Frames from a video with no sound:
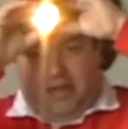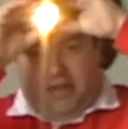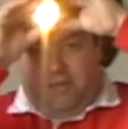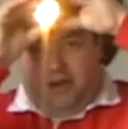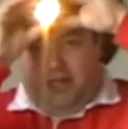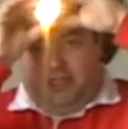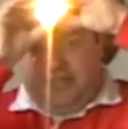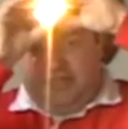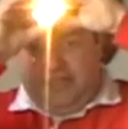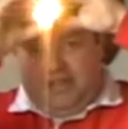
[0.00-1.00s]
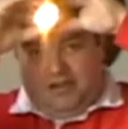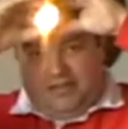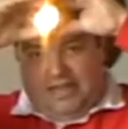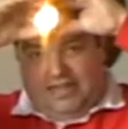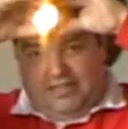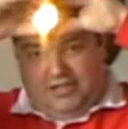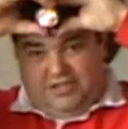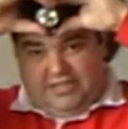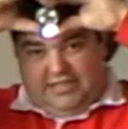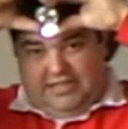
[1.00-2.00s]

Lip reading: And then when you're just in your tent and you just